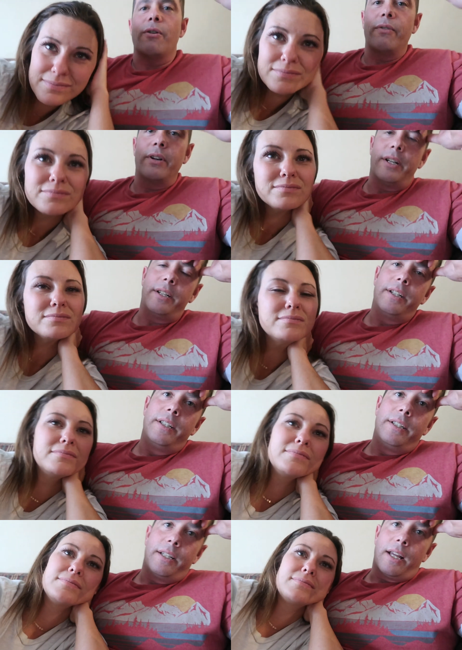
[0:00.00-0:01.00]
Speaker 1: over and,
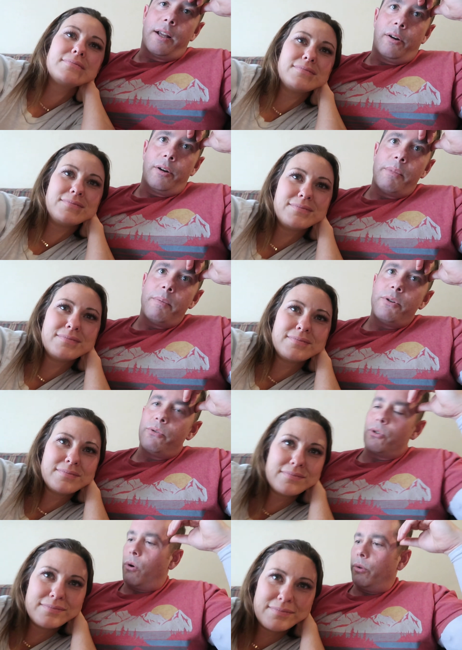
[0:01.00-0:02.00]
or maybe she
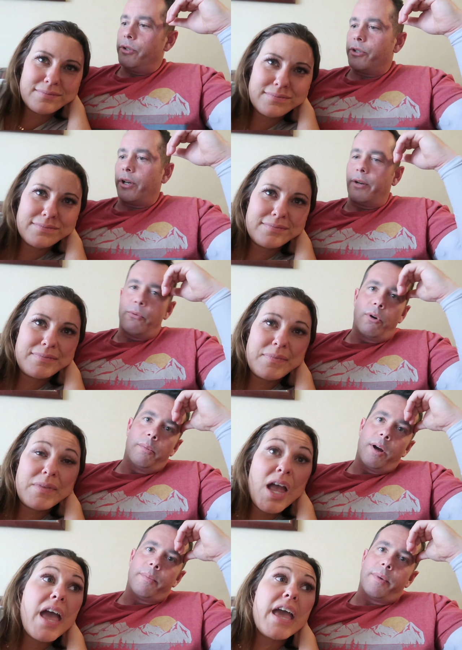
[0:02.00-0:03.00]
was cold and just trying to
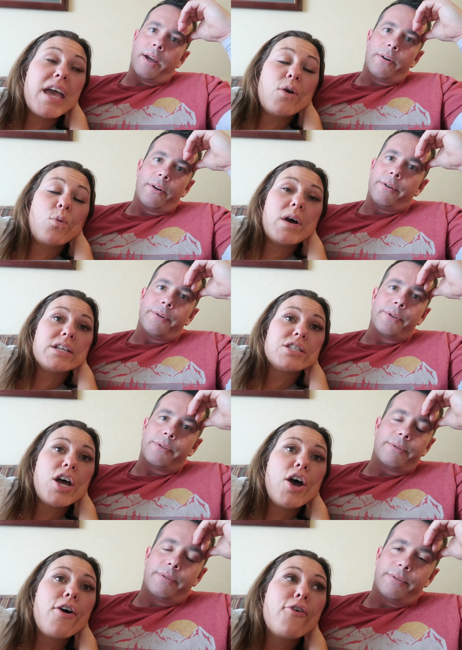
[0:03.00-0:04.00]
warm up. It was, it,
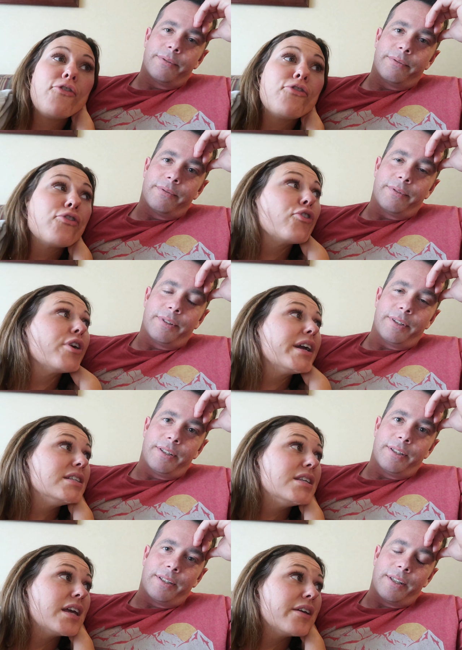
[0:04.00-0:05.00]
was
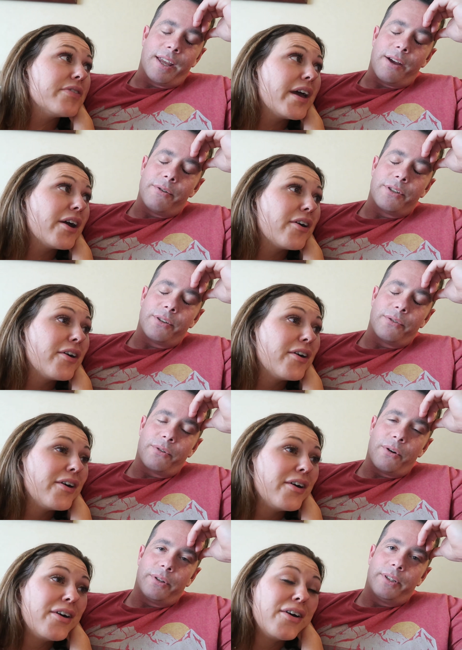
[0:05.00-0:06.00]
Speaker 2: freezing in yeah, there. Yeah, it was so
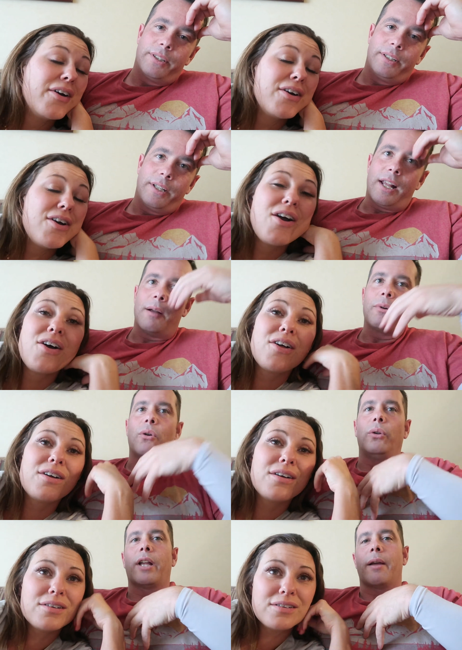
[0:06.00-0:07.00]
Speaker 1: cold. And I'm a
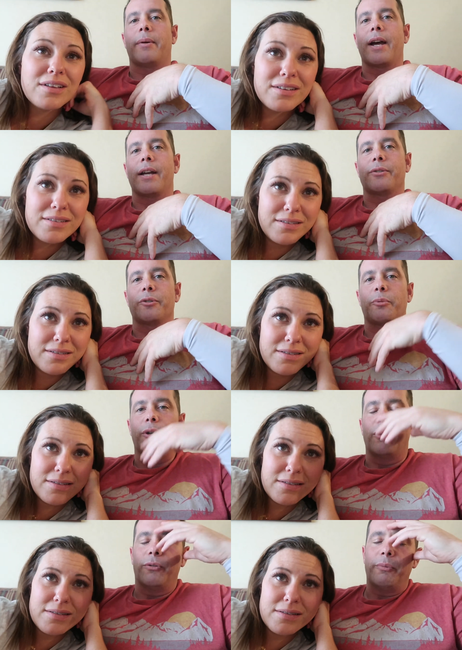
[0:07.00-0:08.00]
cold climate guy, so it was
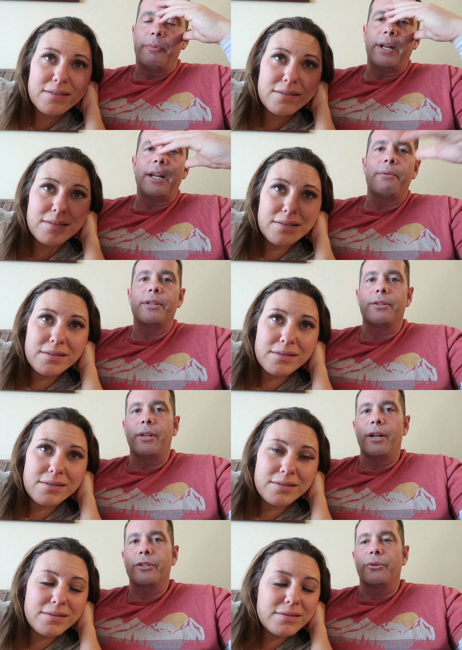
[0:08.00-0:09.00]
pretty cold for me. But anyway, so
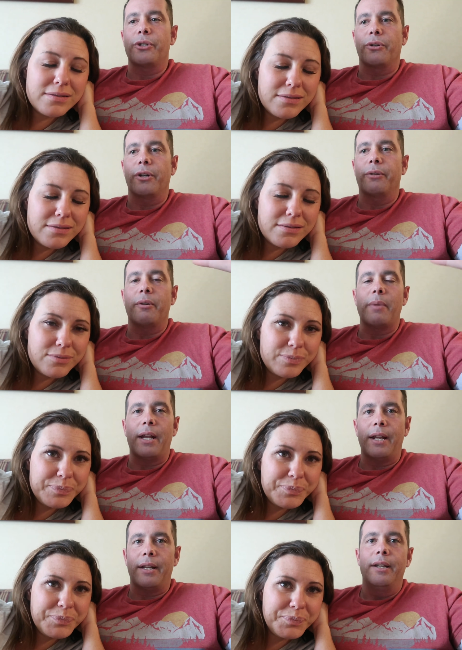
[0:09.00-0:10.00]
long story short, we
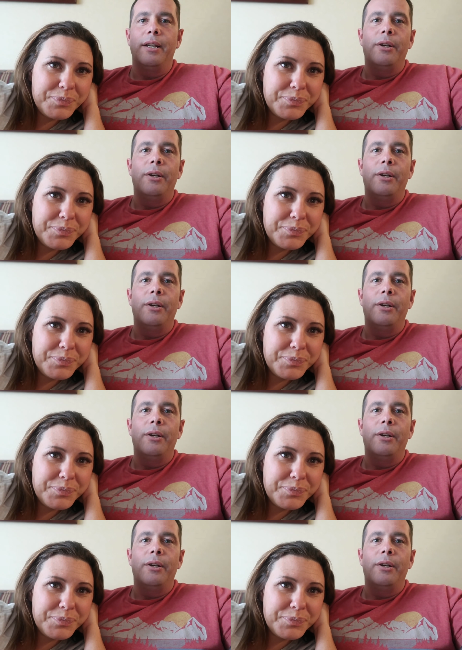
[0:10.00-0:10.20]
made it.